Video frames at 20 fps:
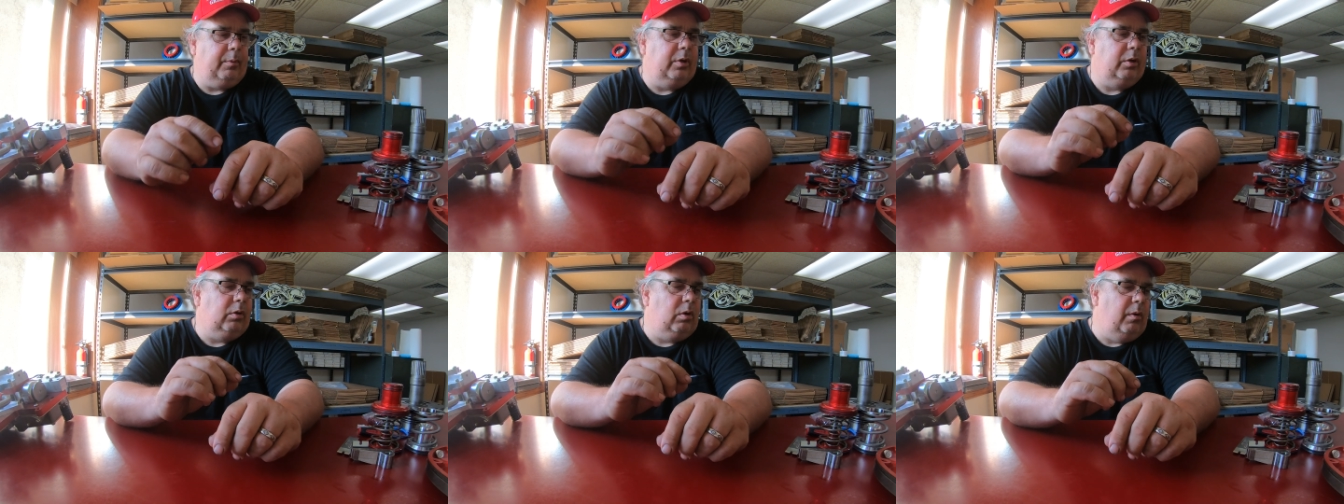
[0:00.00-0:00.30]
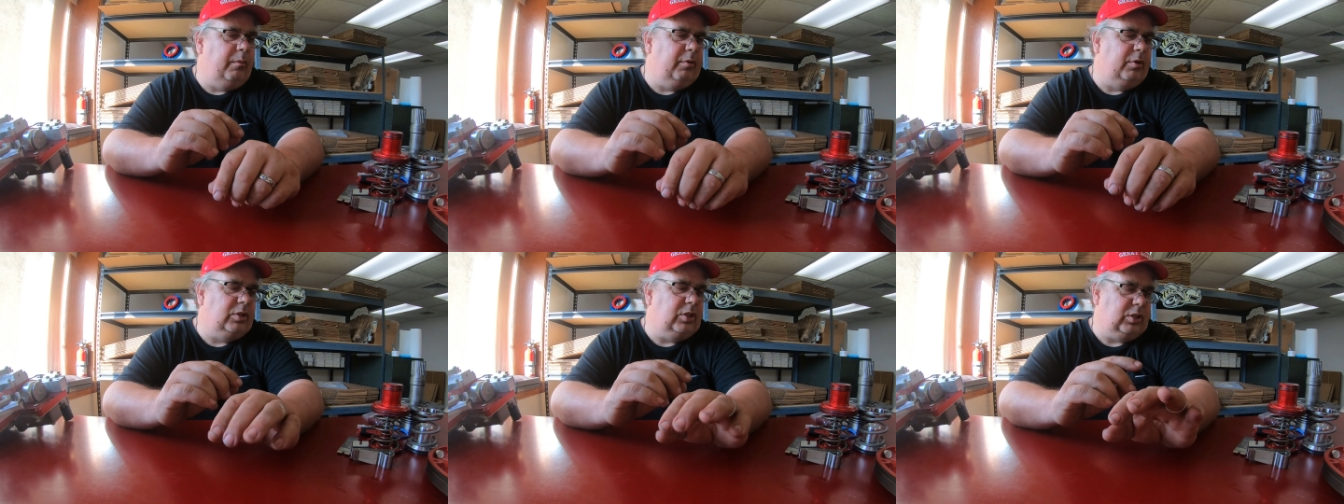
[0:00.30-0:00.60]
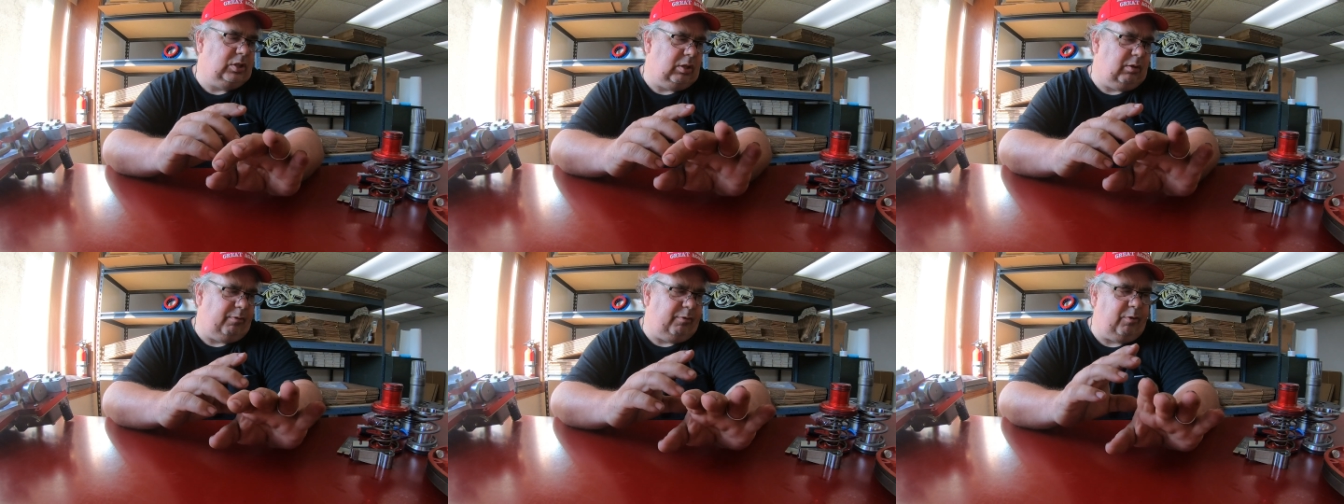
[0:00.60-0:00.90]
going to go over
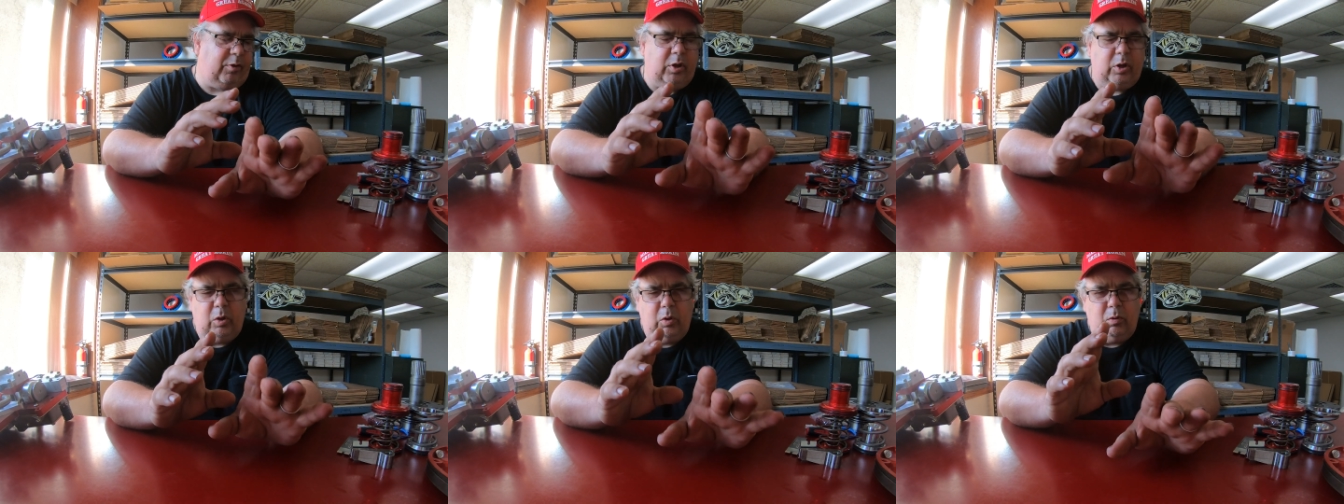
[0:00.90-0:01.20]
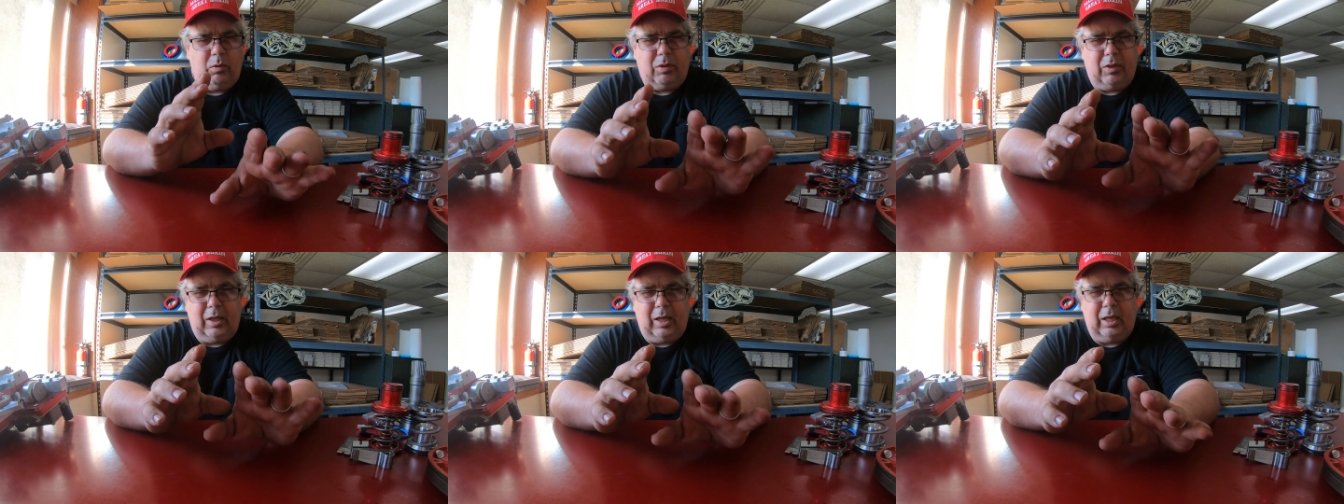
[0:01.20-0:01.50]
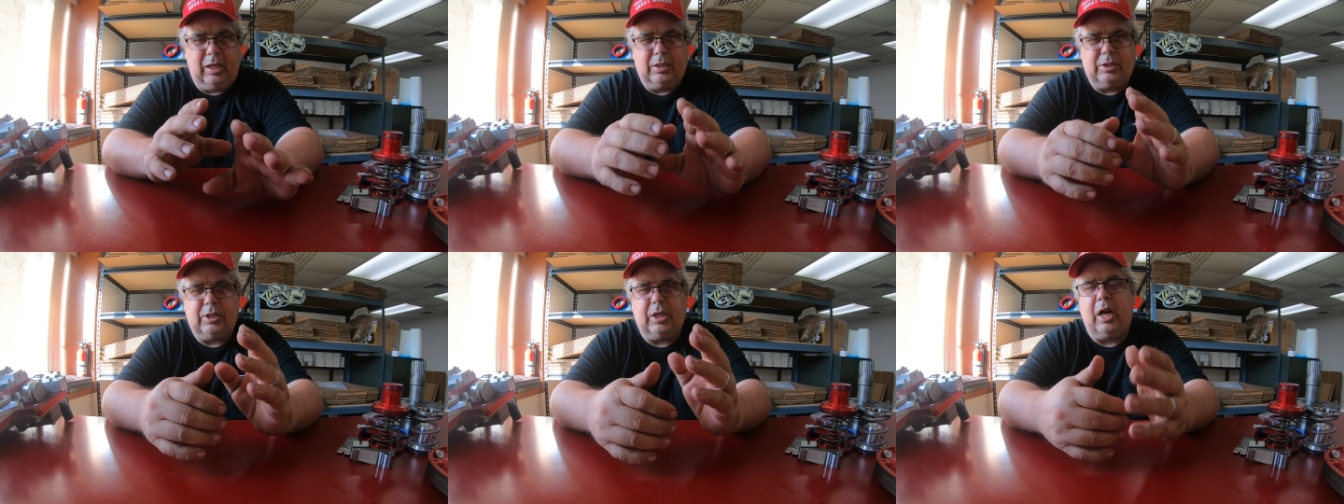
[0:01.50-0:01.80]
just a few
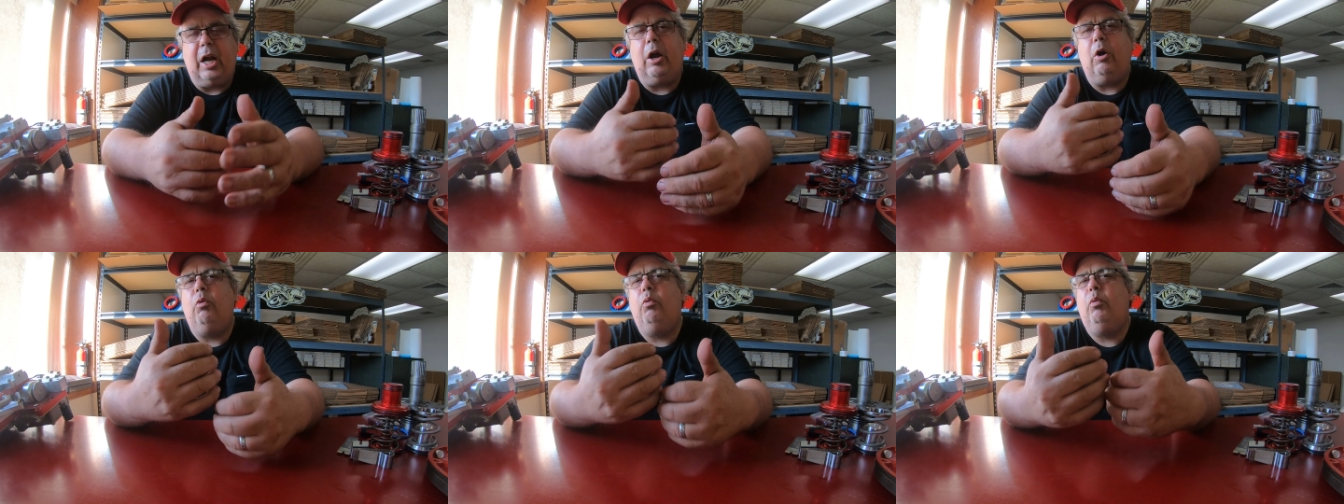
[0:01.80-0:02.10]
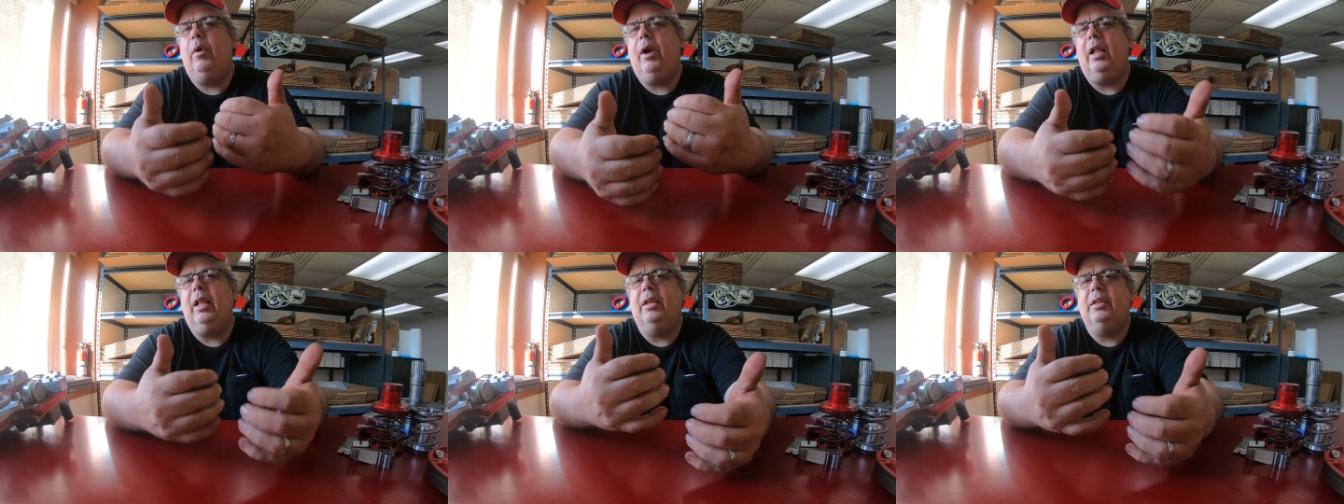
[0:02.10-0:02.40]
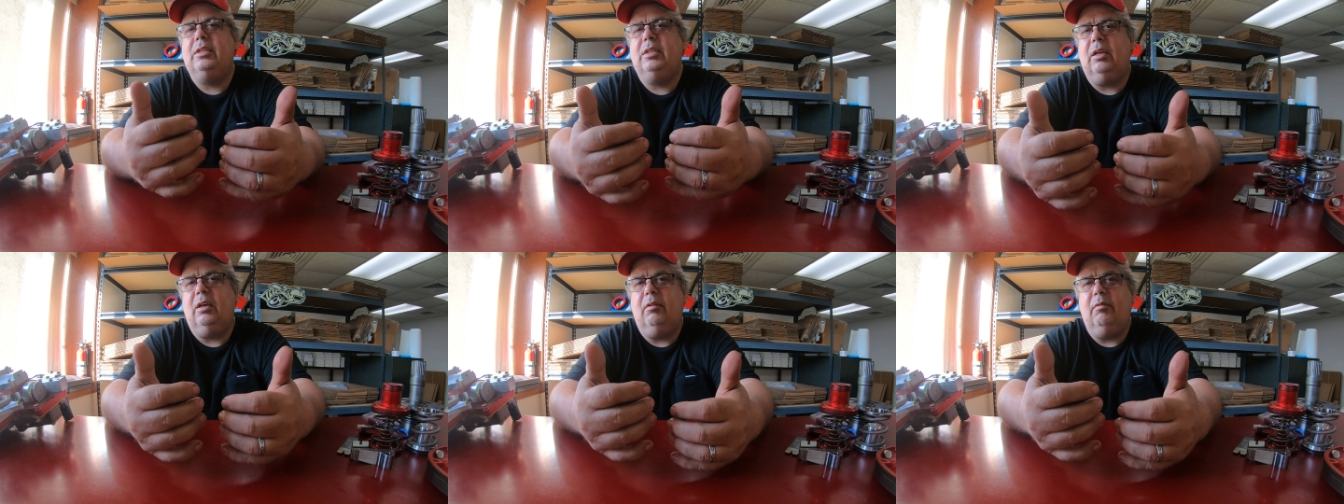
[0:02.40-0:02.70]
things that are
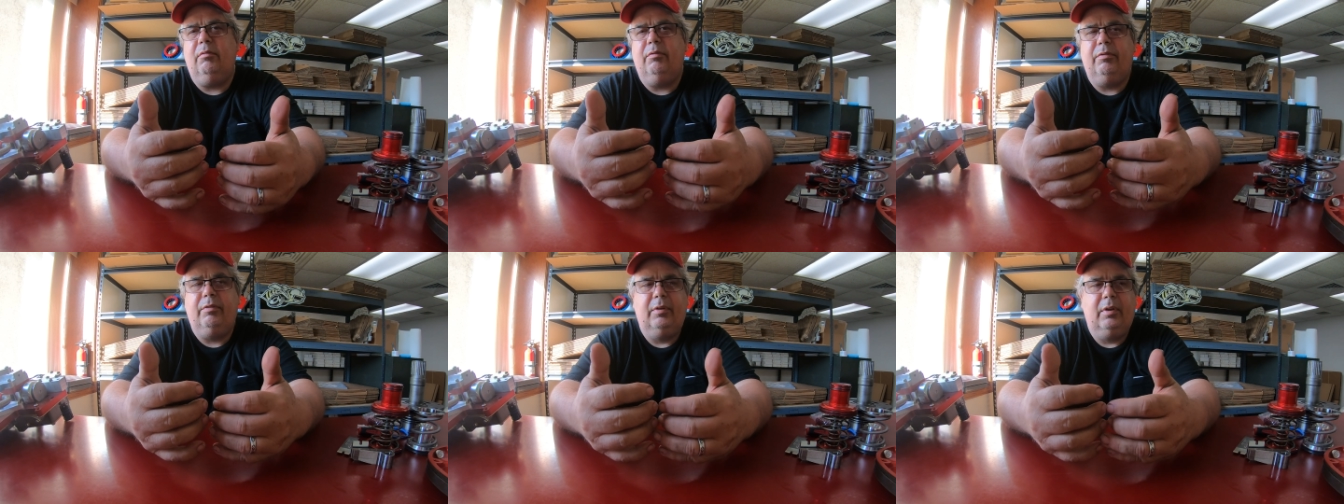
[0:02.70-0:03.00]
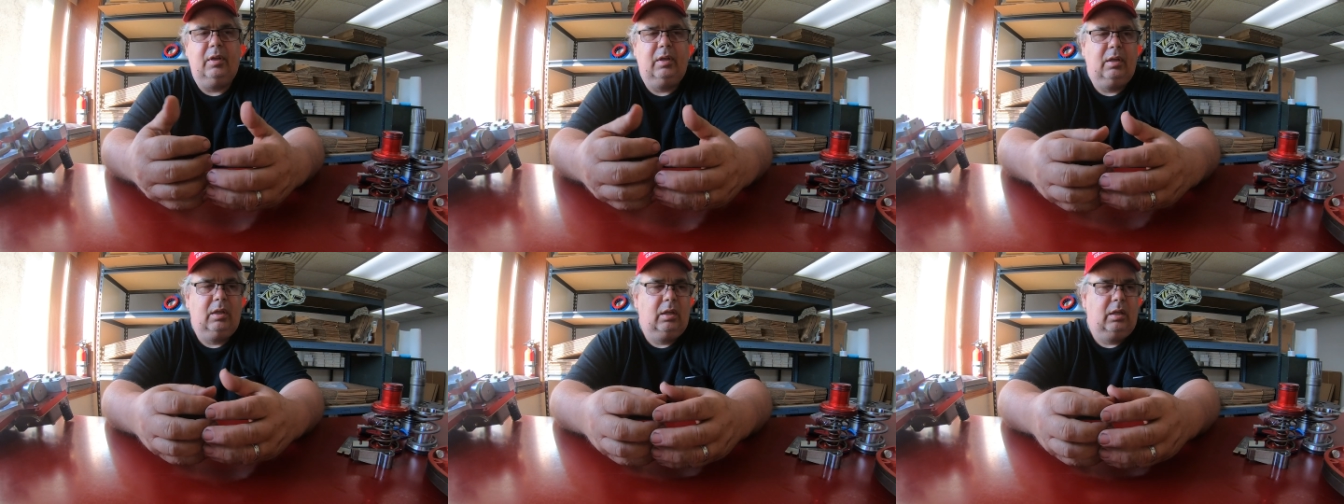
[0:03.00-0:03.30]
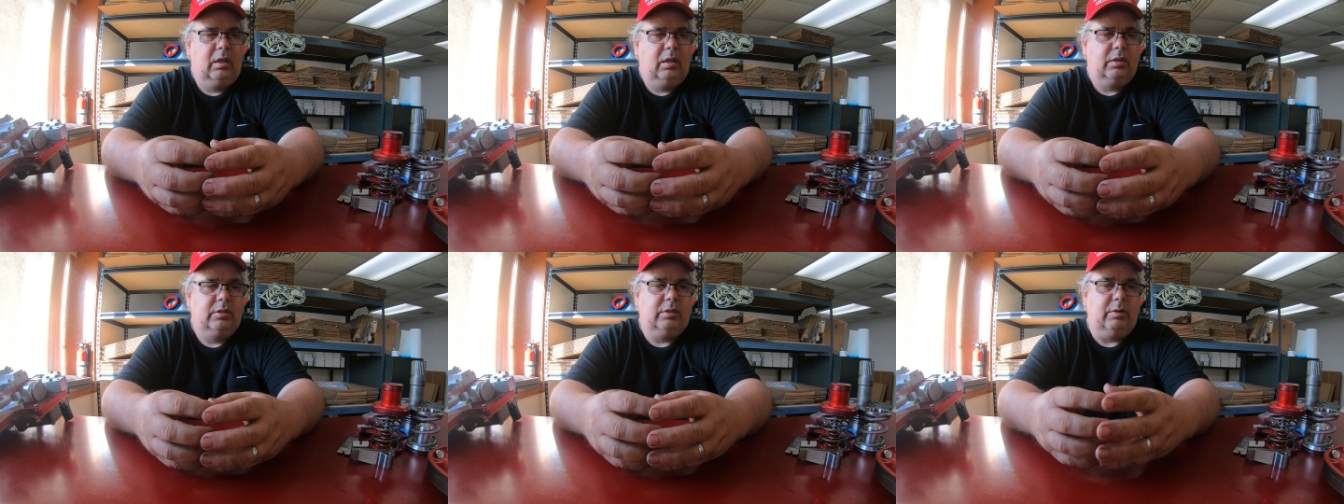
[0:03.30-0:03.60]
relative
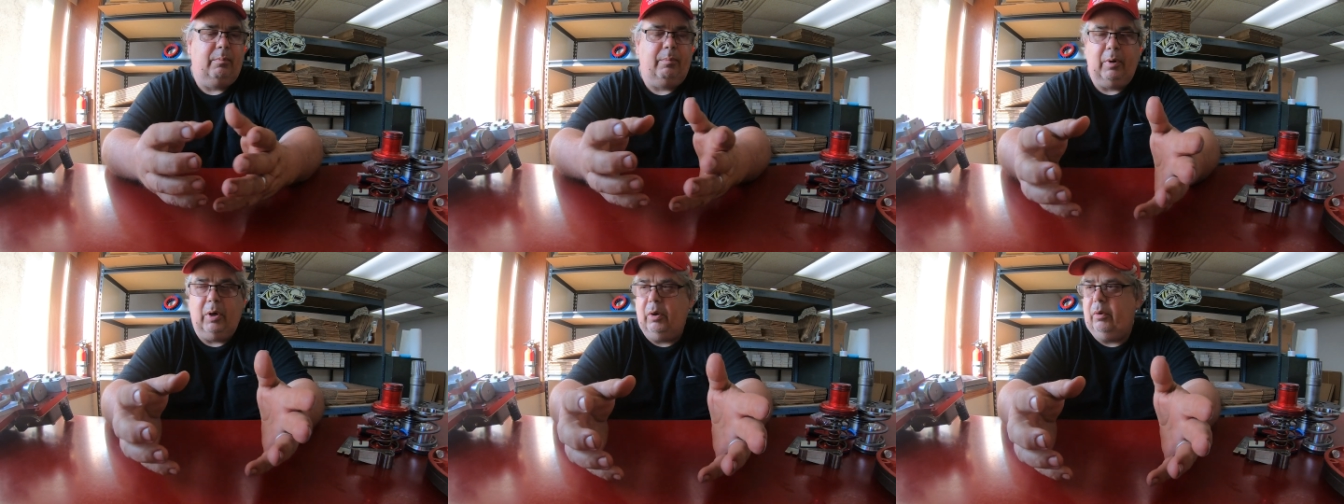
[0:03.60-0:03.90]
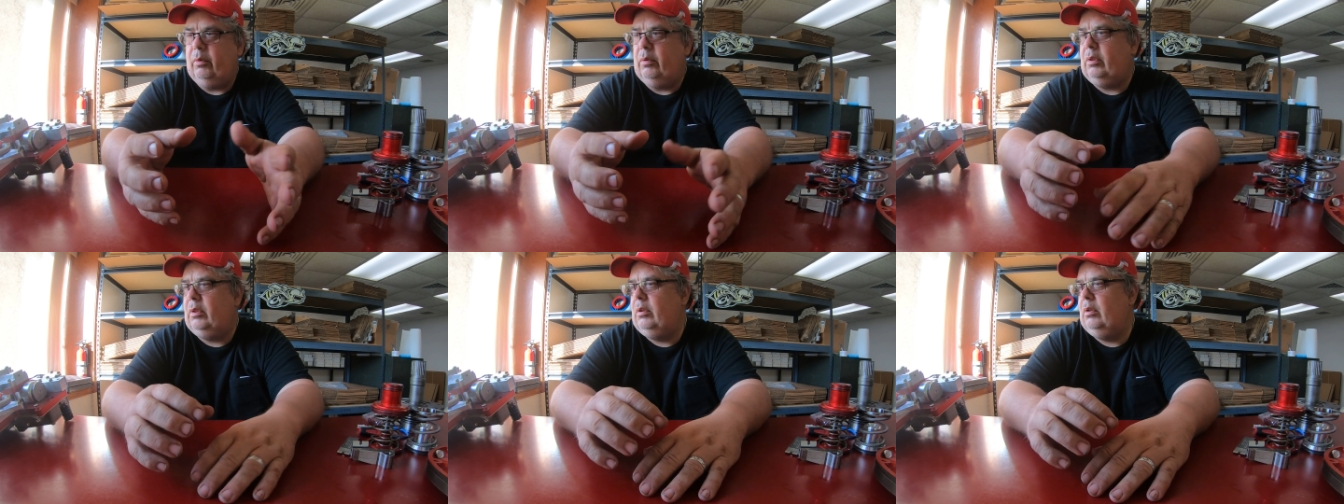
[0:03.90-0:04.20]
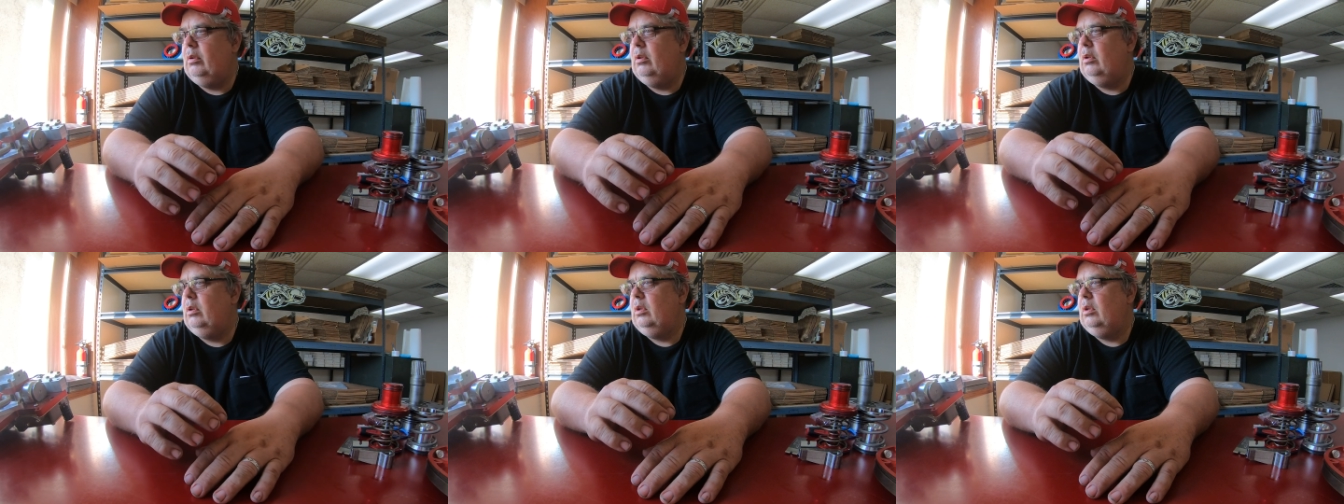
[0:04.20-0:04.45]
to both.